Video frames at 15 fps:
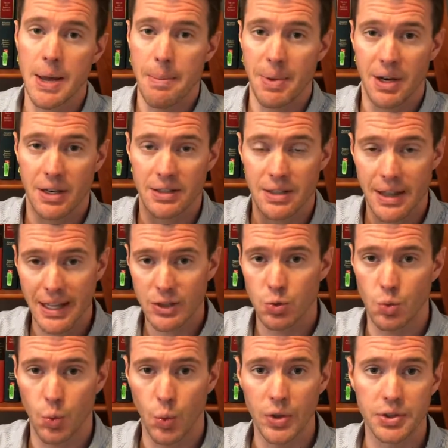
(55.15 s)
because that's
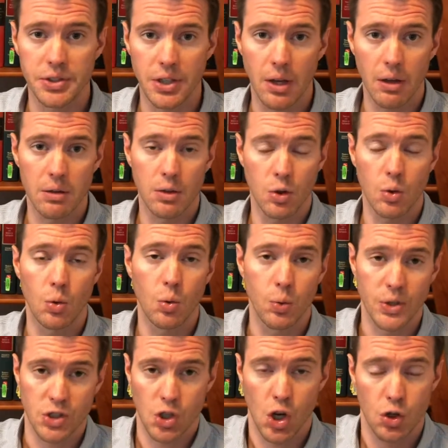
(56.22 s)
when we'll tell you
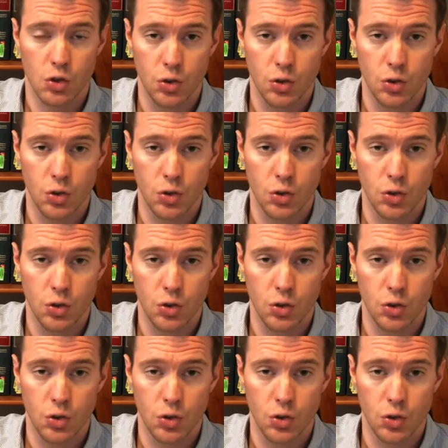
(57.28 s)
which